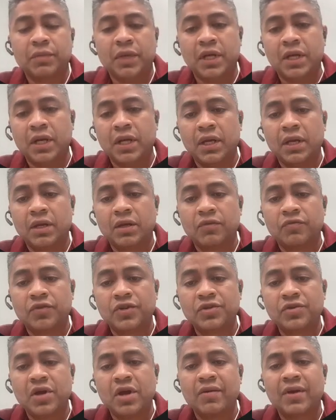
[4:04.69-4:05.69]
meaning we
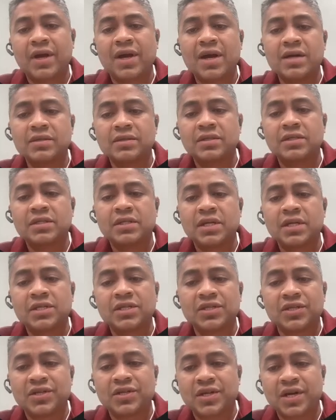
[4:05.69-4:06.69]
should have a consistent
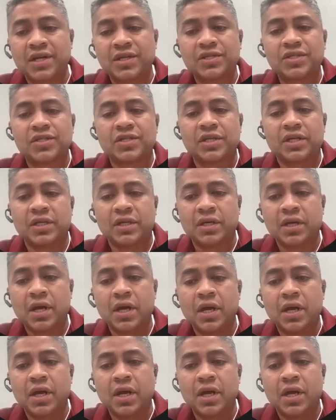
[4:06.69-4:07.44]
structure